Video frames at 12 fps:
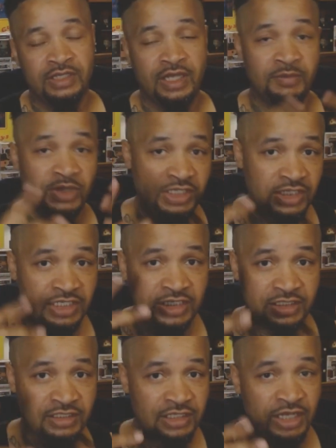I'm a
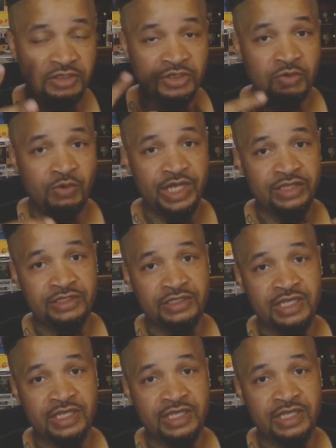little under the weather,